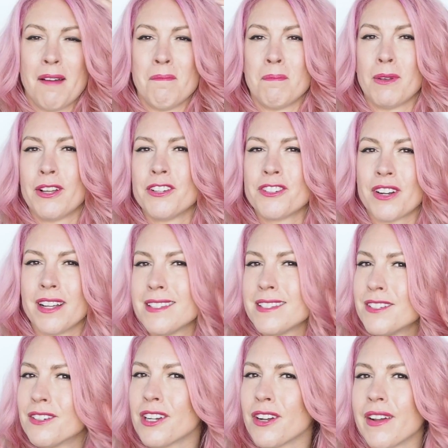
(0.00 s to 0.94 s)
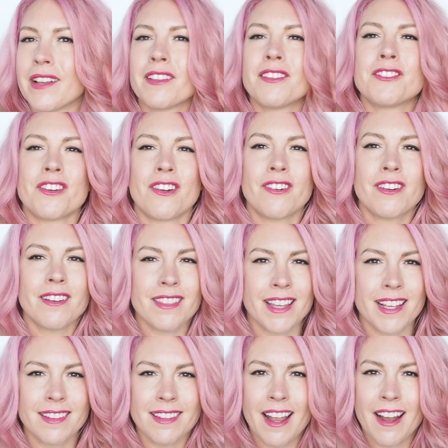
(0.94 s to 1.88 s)
Blow dry is still going strong,
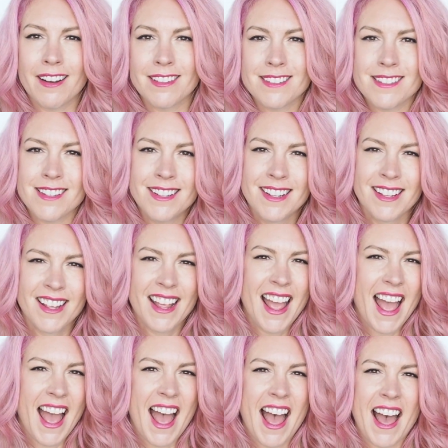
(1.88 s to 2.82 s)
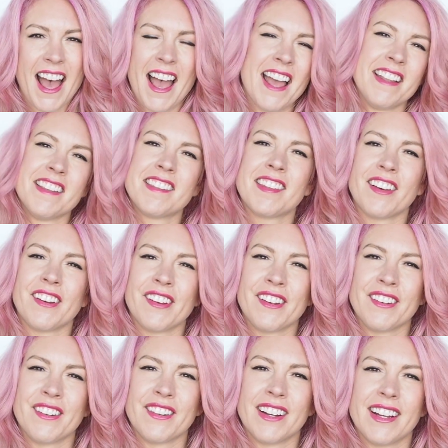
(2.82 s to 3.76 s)
thanks Harrison. And
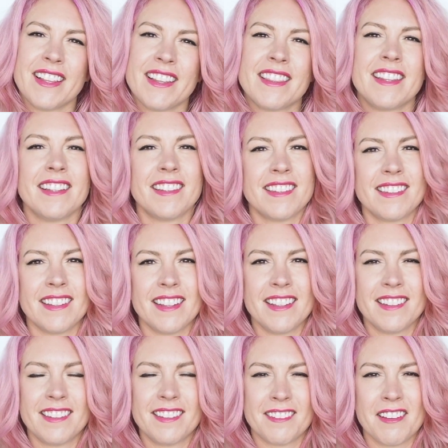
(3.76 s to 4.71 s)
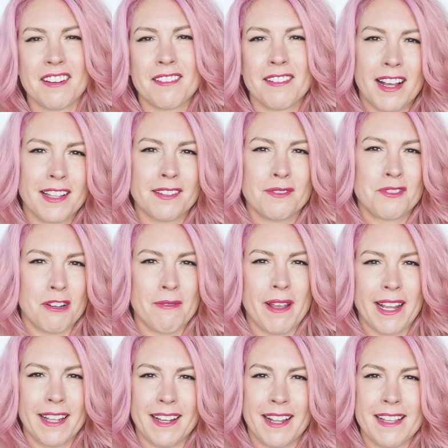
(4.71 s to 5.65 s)
so this is going to last, I'm trying
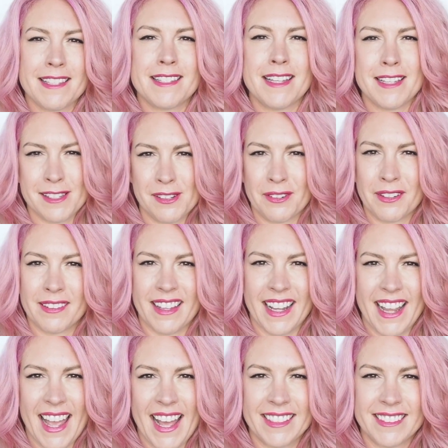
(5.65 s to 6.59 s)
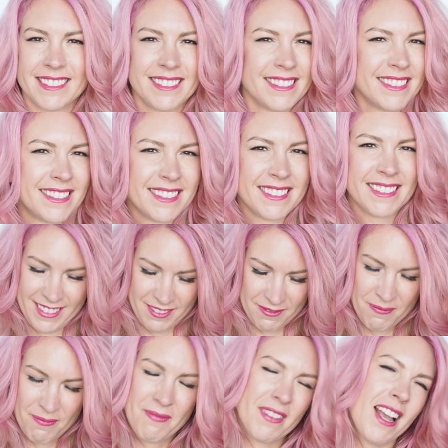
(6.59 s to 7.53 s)
to make it last as long as I can.
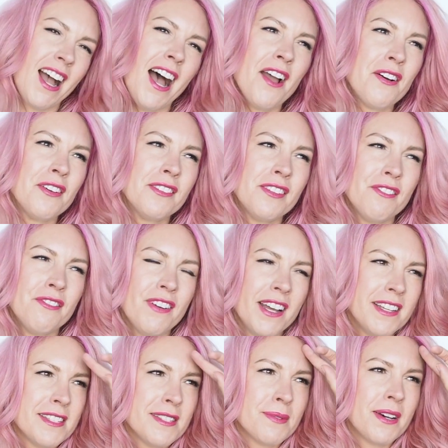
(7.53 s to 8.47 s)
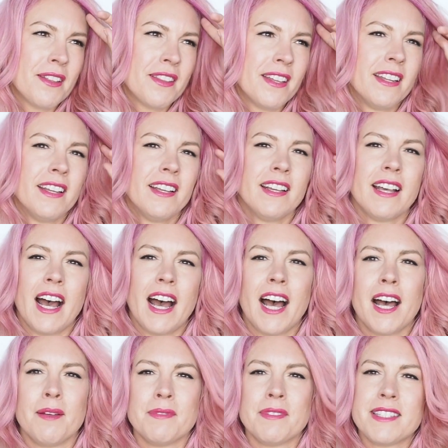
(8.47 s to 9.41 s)
I also find as well that
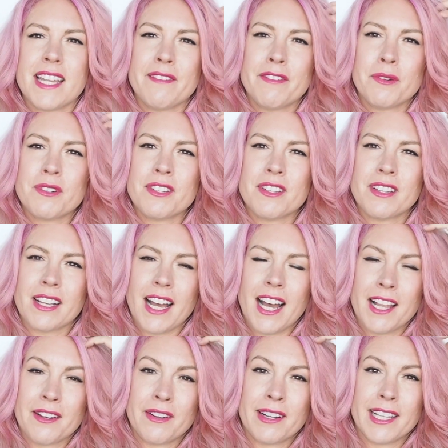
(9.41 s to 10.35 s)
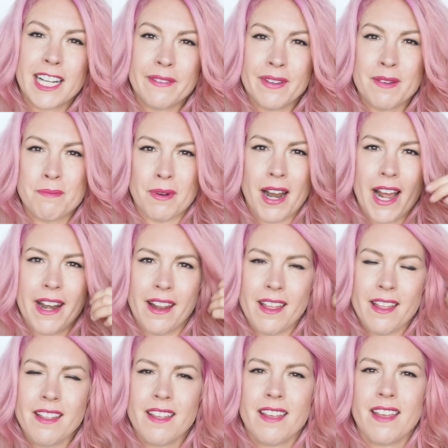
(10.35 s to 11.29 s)
Stevie will do the colour a little bit brighter